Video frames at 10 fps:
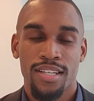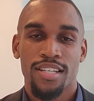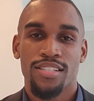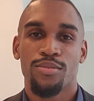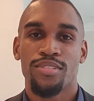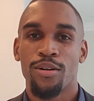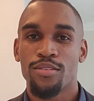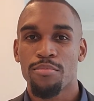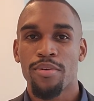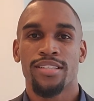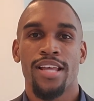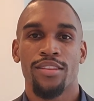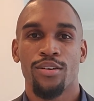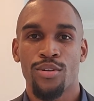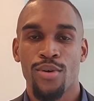So in order to be a
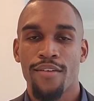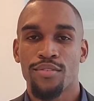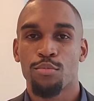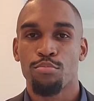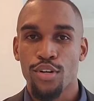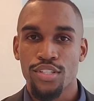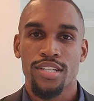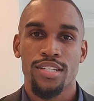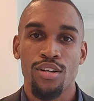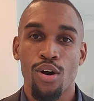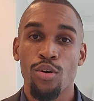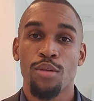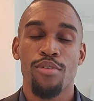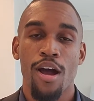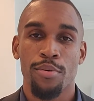landlord, you have to purchase and own a
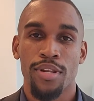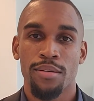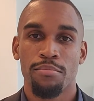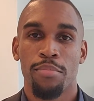property,